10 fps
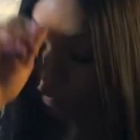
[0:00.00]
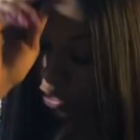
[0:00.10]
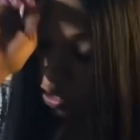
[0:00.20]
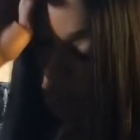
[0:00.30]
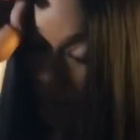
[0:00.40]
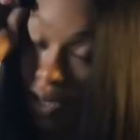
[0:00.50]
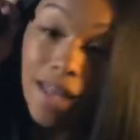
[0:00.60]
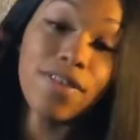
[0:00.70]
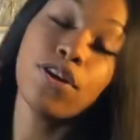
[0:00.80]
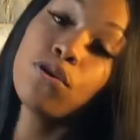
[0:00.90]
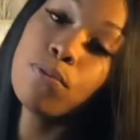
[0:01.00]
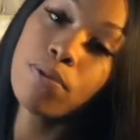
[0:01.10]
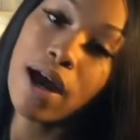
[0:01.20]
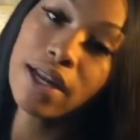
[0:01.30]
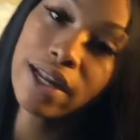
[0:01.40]
over to another new
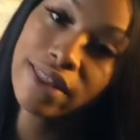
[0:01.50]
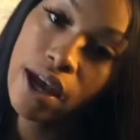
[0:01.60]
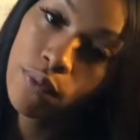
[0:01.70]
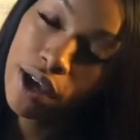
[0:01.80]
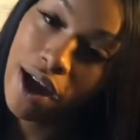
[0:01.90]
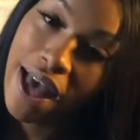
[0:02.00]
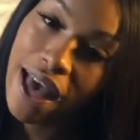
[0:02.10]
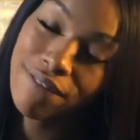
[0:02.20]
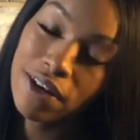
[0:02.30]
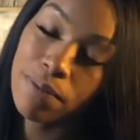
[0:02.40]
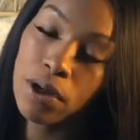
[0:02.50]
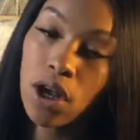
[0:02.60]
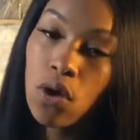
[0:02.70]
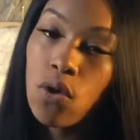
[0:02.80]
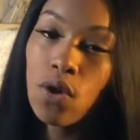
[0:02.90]
product that we are having. I'm going to
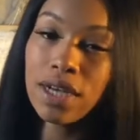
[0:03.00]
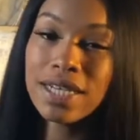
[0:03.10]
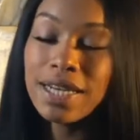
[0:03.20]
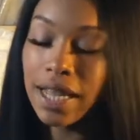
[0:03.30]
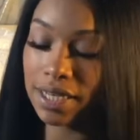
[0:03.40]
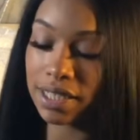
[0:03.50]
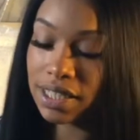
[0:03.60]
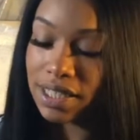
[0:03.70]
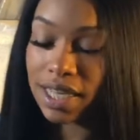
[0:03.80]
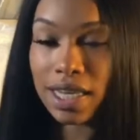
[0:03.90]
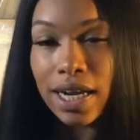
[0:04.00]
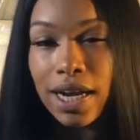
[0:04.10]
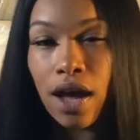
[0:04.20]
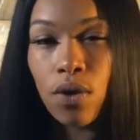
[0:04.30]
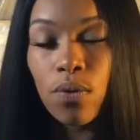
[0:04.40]
go on and just clean
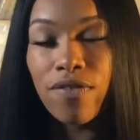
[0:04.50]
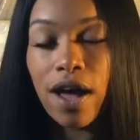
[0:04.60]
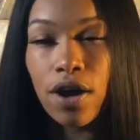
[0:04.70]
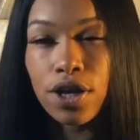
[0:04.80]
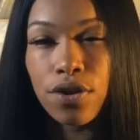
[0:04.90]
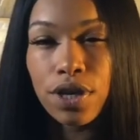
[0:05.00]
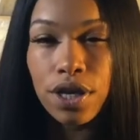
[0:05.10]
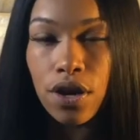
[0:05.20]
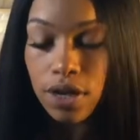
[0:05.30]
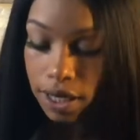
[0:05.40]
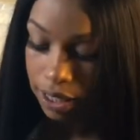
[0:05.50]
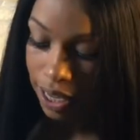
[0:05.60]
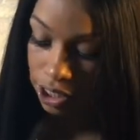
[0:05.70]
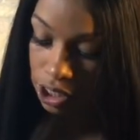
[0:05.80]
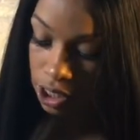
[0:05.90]
out with our Yoni Yoga
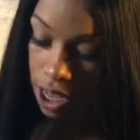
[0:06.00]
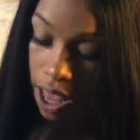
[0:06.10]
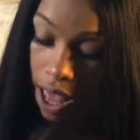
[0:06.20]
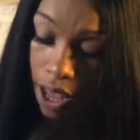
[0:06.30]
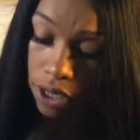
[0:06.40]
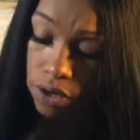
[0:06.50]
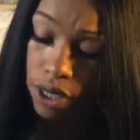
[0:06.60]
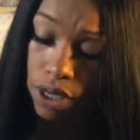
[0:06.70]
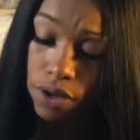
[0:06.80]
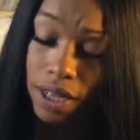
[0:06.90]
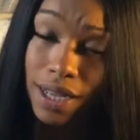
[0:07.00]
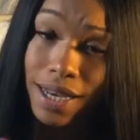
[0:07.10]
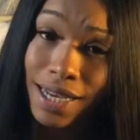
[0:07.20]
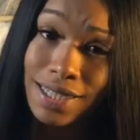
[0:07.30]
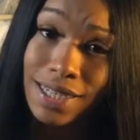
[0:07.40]
collection. Our Yoni Yoga
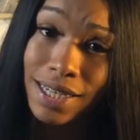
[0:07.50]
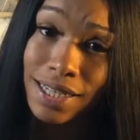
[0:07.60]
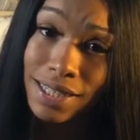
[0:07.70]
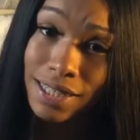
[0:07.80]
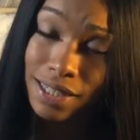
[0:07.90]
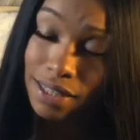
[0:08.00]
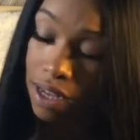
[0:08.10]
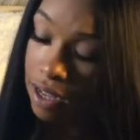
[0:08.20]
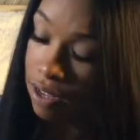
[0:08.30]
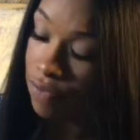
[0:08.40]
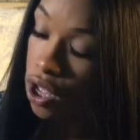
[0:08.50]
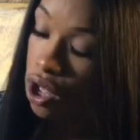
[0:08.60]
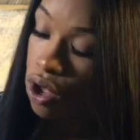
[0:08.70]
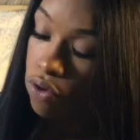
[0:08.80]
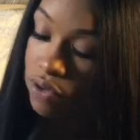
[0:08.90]
collection consists of
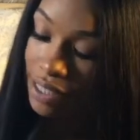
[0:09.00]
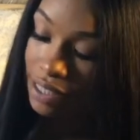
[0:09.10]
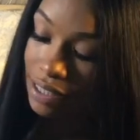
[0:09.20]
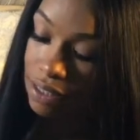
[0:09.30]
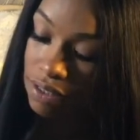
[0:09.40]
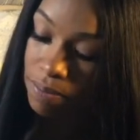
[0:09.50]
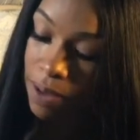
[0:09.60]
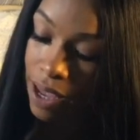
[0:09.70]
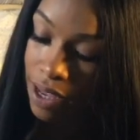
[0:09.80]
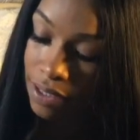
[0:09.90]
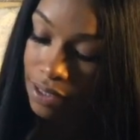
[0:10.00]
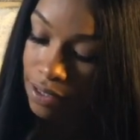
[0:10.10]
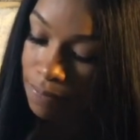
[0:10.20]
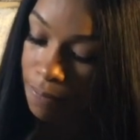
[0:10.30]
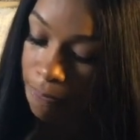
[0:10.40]
resistance
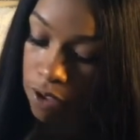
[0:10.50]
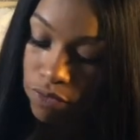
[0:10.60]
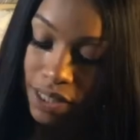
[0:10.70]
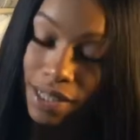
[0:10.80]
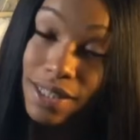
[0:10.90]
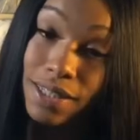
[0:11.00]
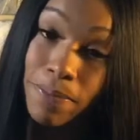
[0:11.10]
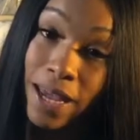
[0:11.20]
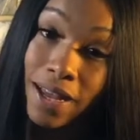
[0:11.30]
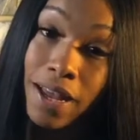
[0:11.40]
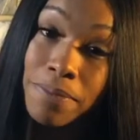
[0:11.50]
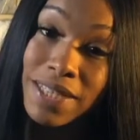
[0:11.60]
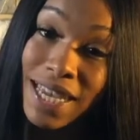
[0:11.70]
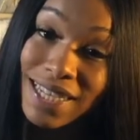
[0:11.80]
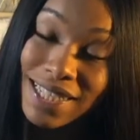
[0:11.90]
bands. Resistance band comes
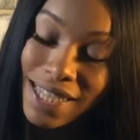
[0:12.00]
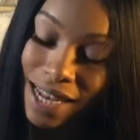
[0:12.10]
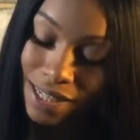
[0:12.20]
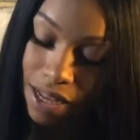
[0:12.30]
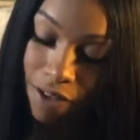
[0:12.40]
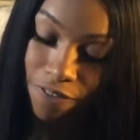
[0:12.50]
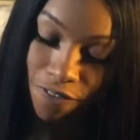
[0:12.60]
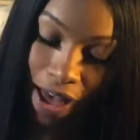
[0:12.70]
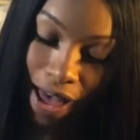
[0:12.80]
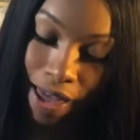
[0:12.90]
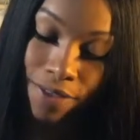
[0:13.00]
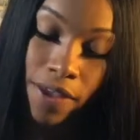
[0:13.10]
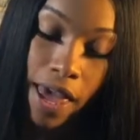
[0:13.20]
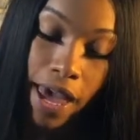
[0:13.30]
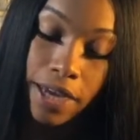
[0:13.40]
in sets of 5.
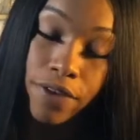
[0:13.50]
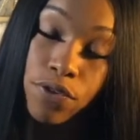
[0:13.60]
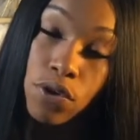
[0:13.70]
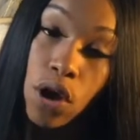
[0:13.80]
And if you